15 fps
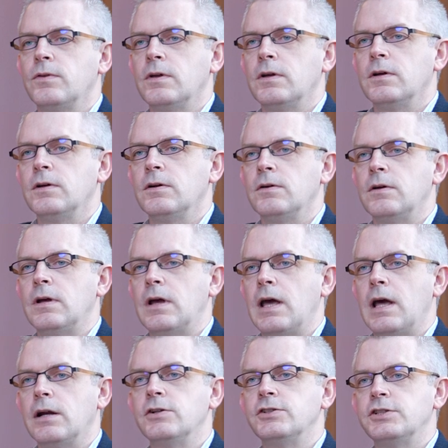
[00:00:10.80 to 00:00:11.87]
The
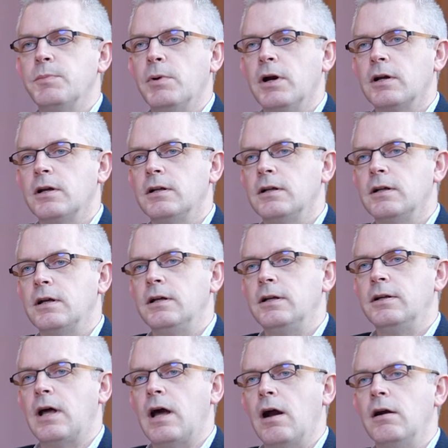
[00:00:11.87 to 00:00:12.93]
energy market
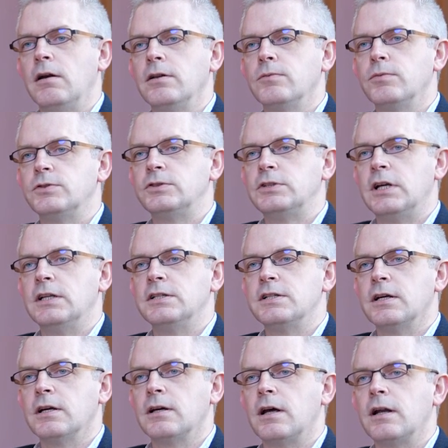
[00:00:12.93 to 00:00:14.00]
in Ireland was
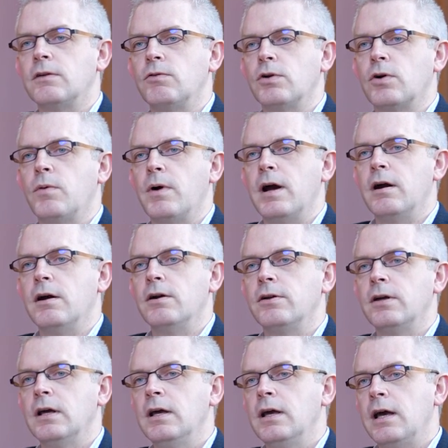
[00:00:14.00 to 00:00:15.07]
changing and it required
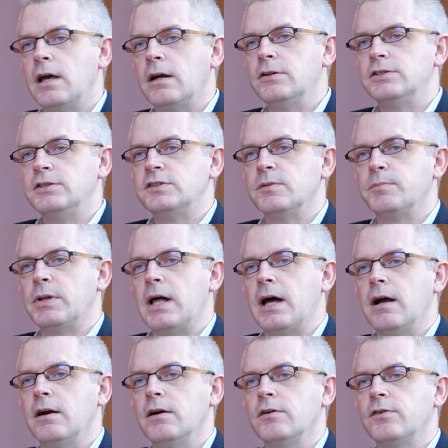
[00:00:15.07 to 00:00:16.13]
energy
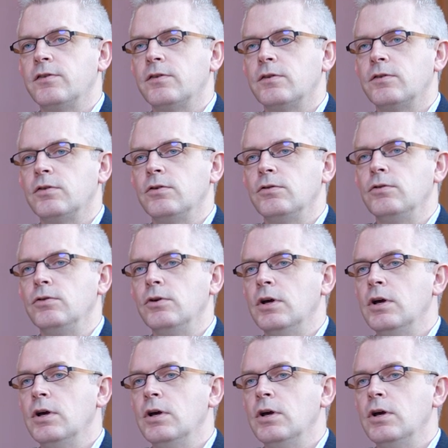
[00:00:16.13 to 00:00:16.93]
suppliers to